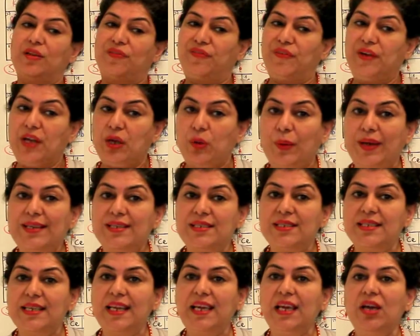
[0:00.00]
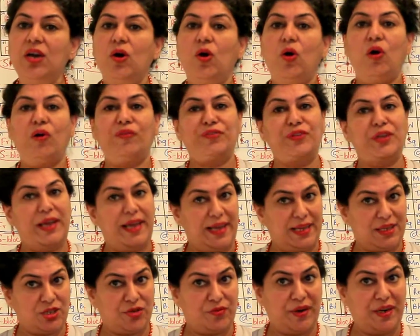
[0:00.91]
the frequency of the
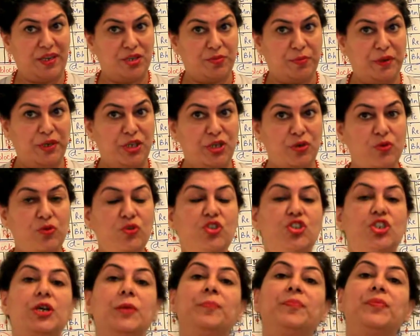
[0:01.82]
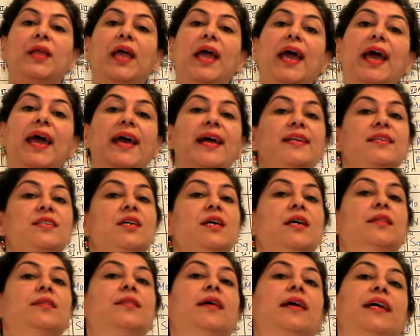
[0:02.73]
X-rays produced and
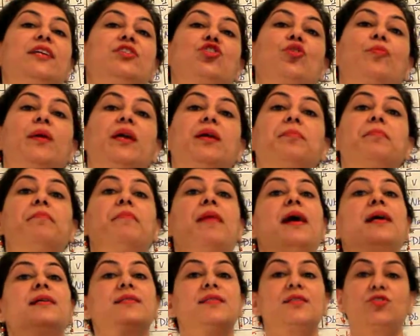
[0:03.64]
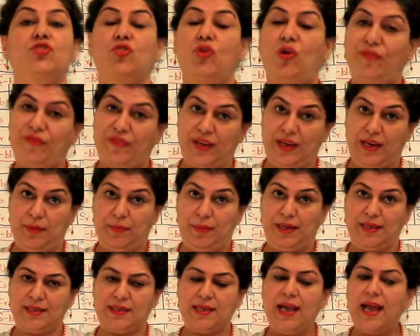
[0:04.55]
the atomic masses of
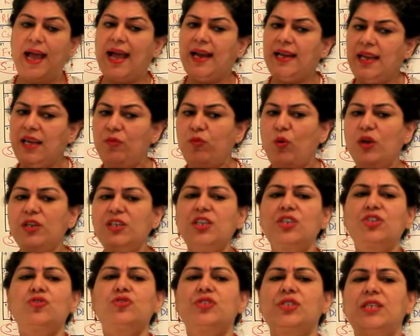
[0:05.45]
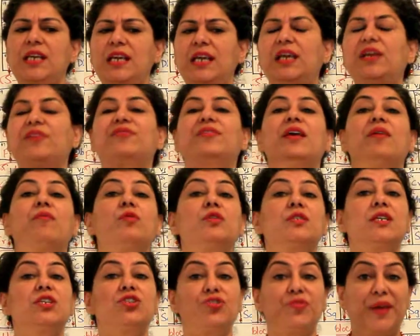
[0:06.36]
elements. And he wanted to see if there
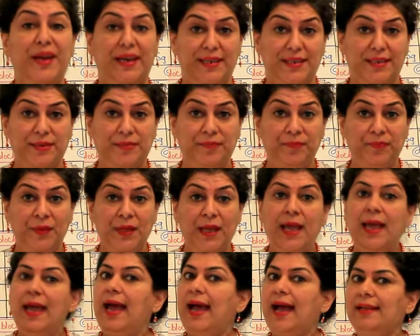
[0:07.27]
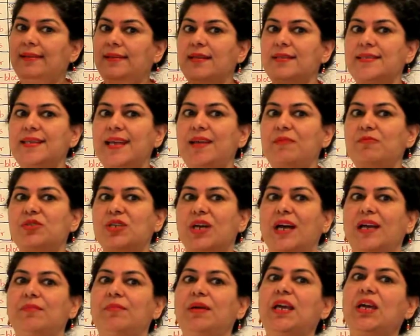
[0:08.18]
was a trend. At the same
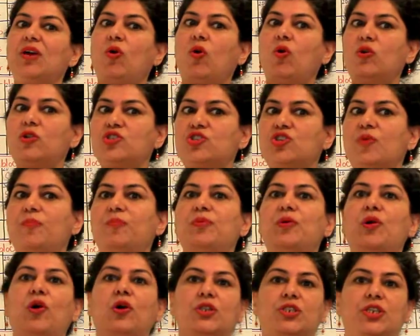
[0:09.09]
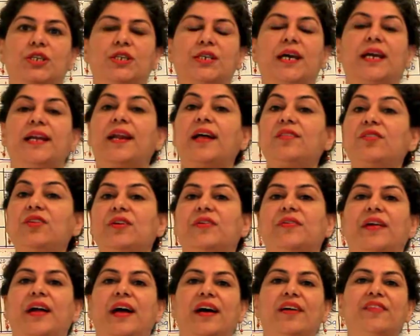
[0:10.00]
time, he also plotted another
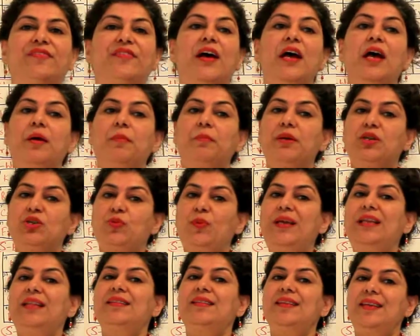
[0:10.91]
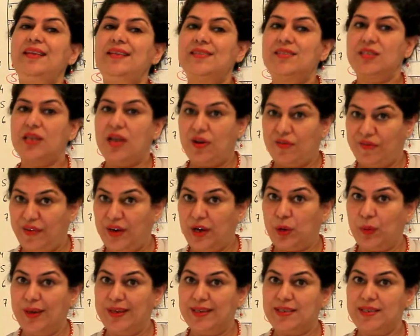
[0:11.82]
graph between these
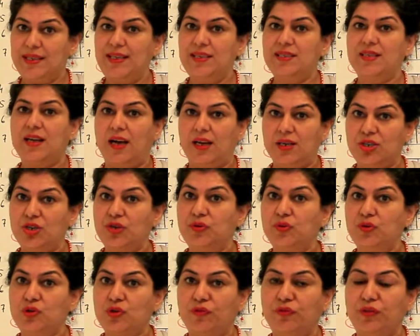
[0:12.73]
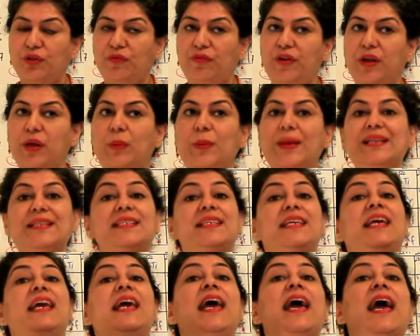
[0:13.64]
frequencies, the under root of the
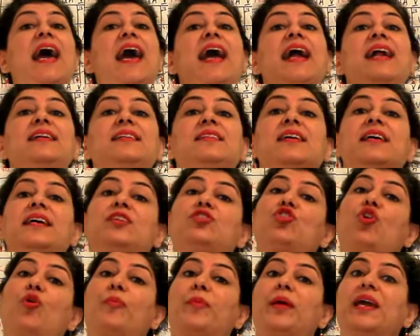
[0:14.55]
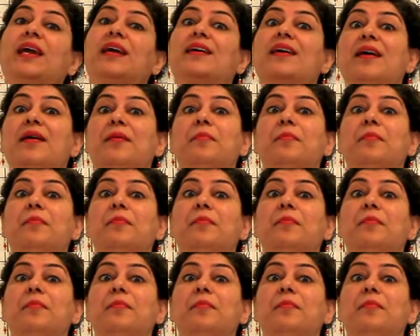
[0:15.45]
frequency, and the atomic